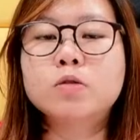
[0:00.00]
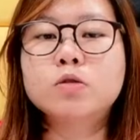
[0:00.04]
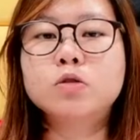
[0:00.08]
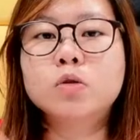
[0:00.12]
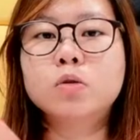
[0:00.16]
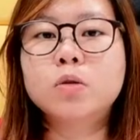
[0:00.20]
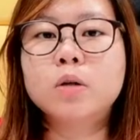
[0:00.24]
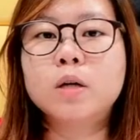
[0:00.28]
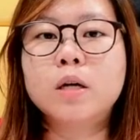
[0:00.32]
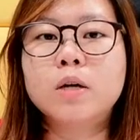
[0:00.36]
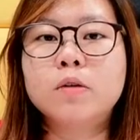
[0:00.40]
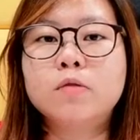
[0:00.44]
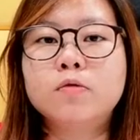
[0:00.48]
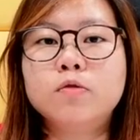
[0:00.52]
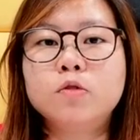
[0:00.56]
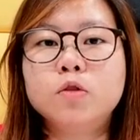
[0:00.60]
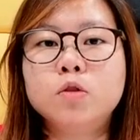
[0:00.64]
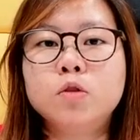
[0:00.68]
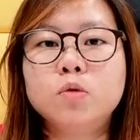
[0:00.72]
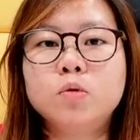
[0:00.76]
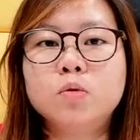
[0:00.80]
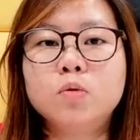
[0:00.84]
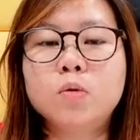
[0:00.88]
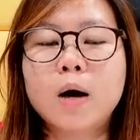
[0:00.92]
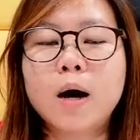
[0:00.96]
So if
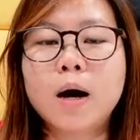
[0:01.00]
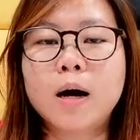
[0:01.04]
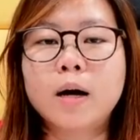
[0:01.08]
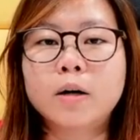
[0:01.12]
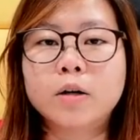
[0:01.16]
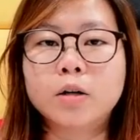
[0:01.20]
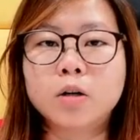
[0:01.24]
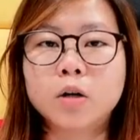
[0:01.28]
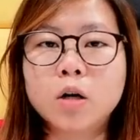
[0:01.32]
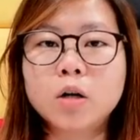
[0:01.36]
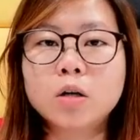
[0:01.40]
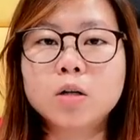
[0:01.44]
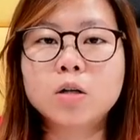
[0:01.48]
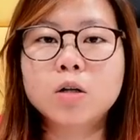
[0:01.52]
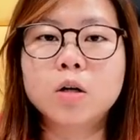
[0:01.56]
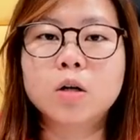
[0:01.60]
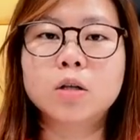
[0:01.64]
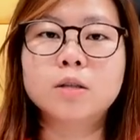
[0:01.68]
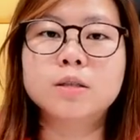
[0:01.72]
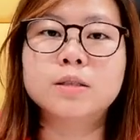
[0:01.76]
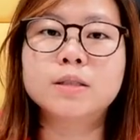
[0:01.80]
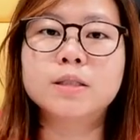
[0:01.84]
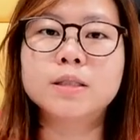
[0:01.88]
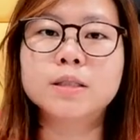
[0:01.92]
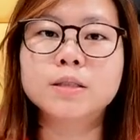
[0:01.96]
you are not
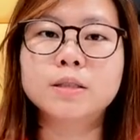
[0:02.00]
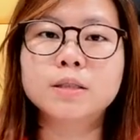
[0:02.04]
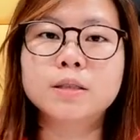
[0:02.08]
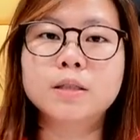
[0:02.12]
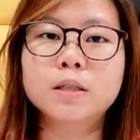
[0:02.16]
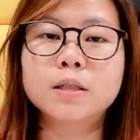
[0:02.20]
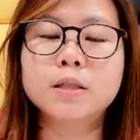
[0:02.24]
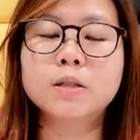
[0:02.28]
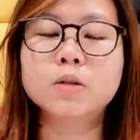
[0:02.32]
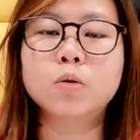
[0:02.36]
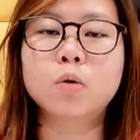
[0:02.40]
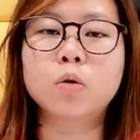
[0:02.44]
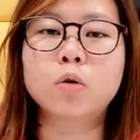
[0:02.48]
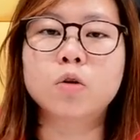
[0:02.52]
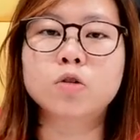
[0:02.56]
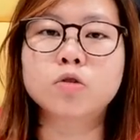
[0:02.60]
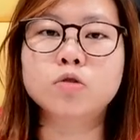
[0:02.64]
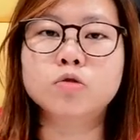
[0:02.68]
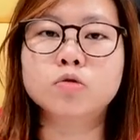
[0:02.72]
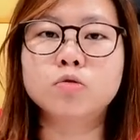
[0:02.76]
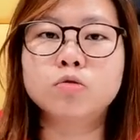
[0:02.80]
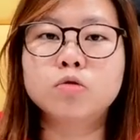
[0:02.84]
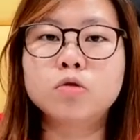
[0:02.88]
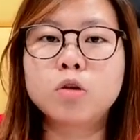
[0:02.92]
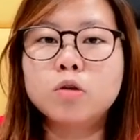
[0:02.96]
consistent, or you
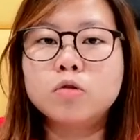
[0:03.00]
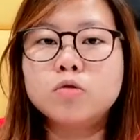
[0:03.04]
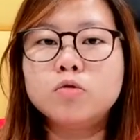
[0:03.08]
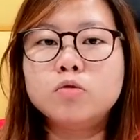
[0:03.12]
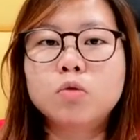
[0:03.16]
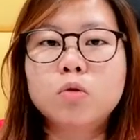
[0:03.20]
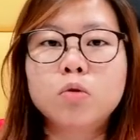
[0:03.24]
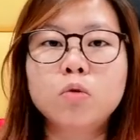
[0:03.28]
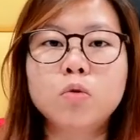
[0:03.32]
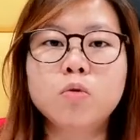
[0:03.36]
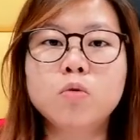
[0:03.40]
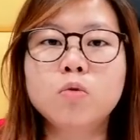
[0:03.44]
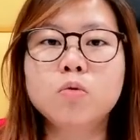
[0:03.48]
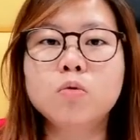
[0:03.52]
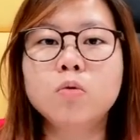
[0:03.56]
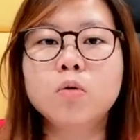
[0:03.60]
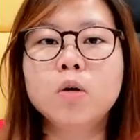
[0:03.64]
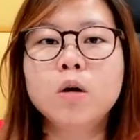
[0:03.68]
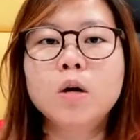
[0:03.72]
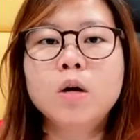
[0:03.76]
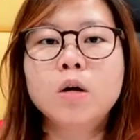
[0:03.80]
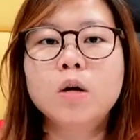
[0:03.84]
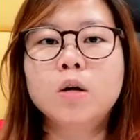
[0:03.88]
do not know who